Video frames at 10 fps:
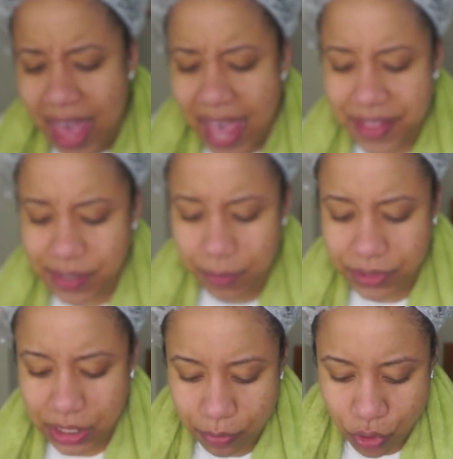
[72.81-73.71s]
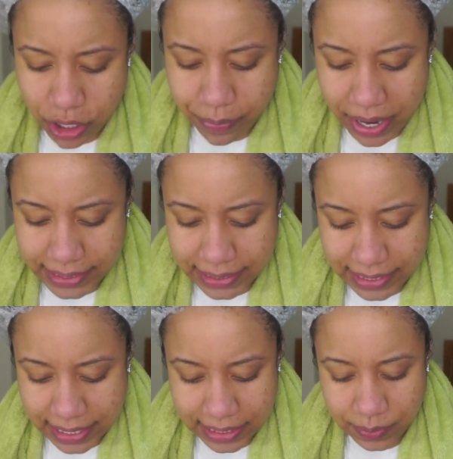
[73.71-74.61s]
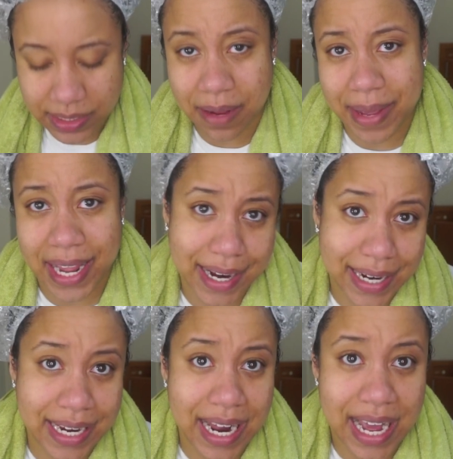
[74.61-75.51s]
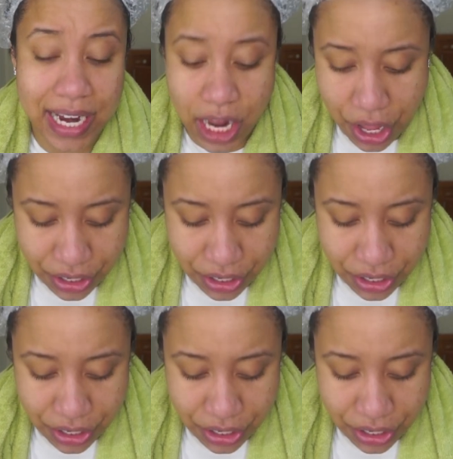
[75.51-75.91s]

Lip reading: and this one was a little more on the pricey side. This was $8.99.